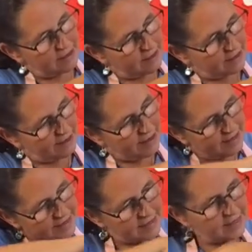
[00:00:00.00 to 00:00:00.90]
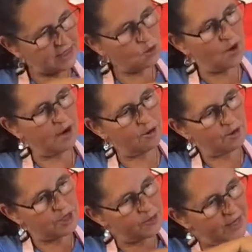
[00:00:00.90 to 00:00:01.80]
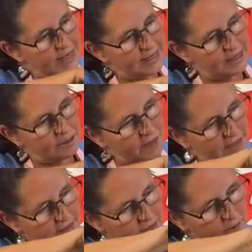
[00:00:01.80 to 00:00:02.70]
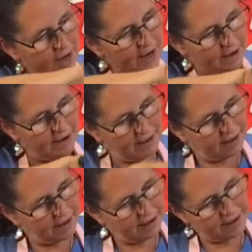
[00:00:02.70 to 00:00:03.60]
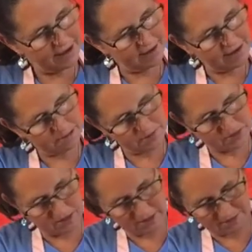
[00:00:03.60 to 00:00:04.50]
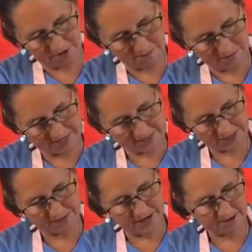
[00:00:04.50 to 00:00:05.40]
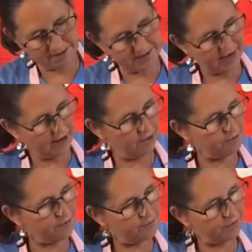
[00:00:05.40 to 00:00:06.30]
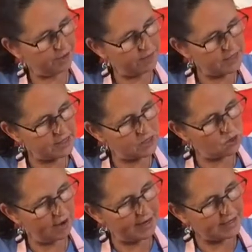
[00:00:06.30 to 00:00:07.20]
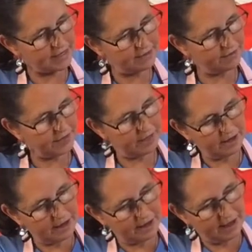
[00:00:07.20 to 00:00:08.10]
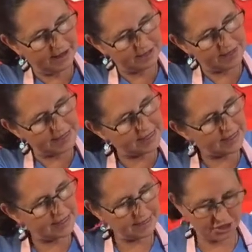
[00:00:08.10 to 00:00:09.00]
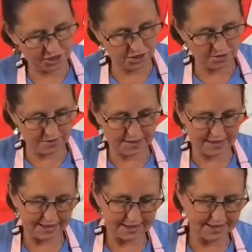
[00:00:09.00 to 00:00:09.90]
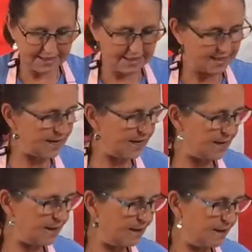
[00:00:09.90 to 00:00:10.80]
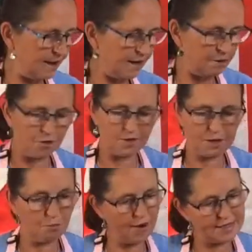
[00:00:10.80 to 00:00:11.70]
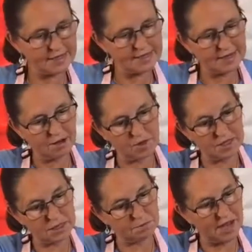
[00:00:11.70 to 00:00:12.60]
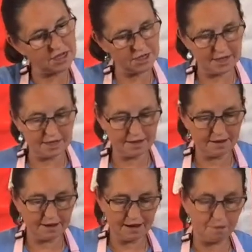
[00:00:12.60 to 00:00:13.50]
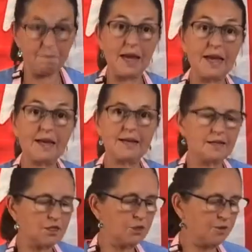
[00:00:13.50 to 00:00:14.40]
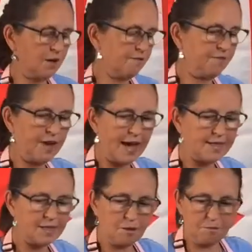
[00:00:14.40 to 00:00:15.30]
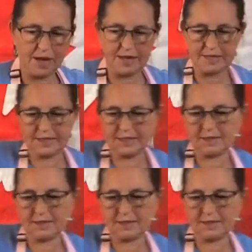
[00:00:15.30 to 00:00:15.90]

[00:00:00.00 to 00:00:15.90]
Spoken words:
8 inches square or 20 centimeters square. And here comes all of our mixture out now, which is great. And you can see it's just sort of slightly sticky, and I'm going to press it down with the spatula and make it into a flat base.